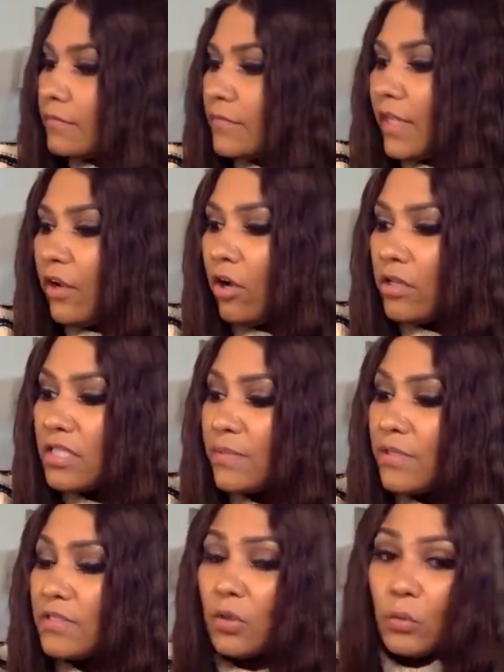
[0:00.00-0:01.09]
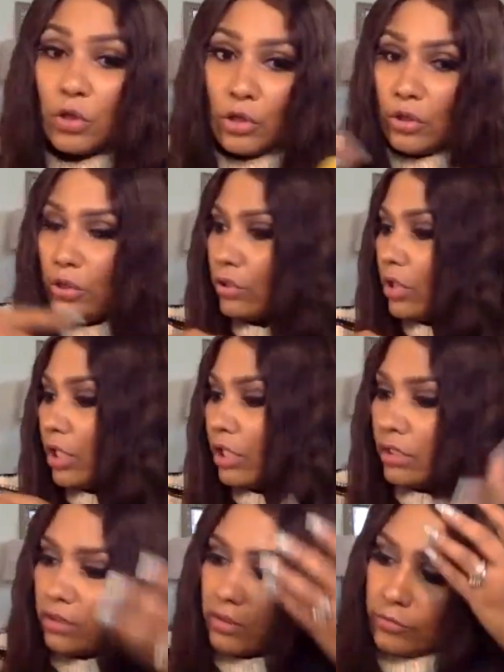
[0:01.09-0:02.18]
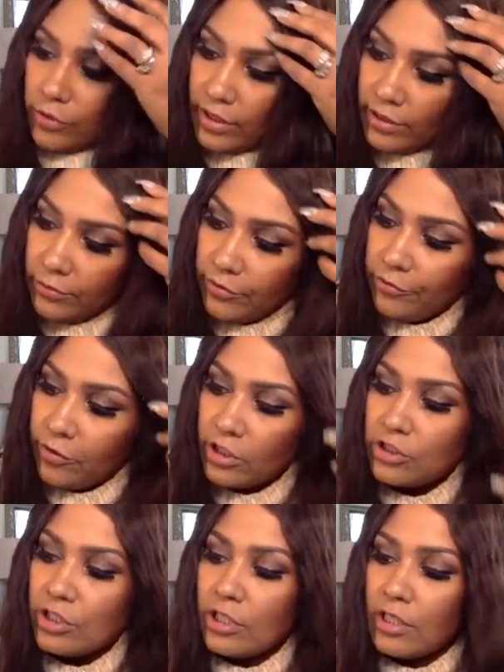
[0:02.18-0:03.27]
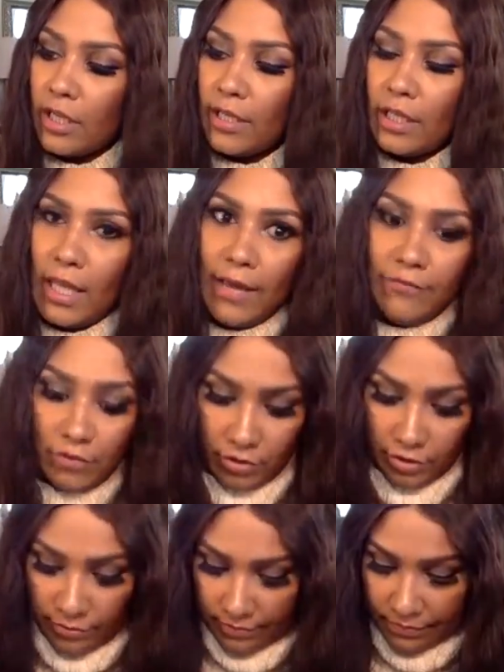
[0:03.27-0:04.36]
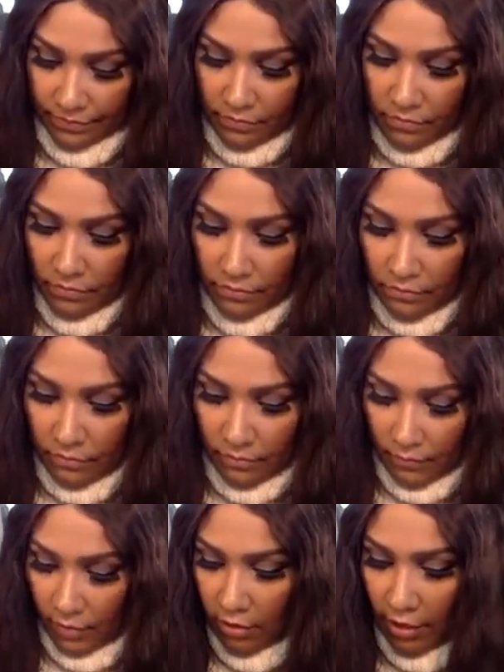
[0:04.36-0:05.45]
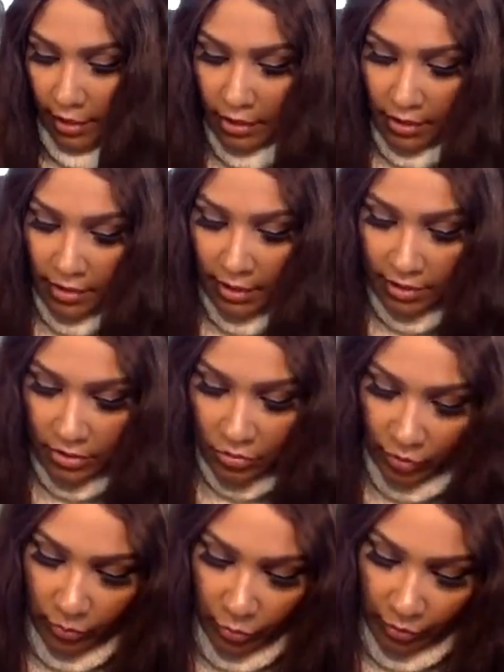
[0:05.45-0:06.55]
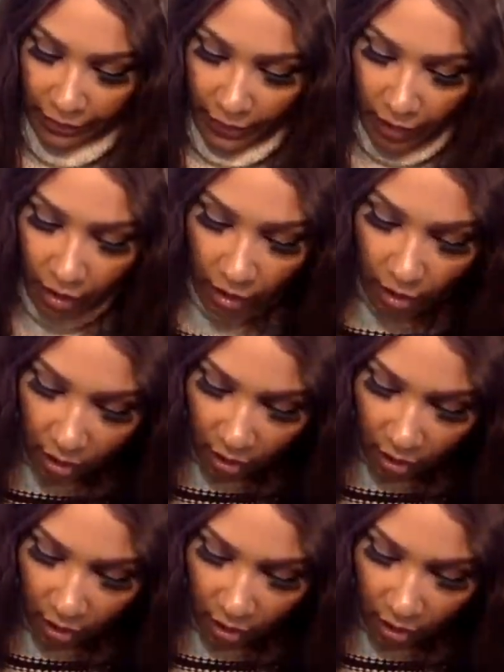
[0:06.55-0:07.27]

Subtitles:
They all smell so good, like really refreshing and like lavender. Okay, I think there's one more thing.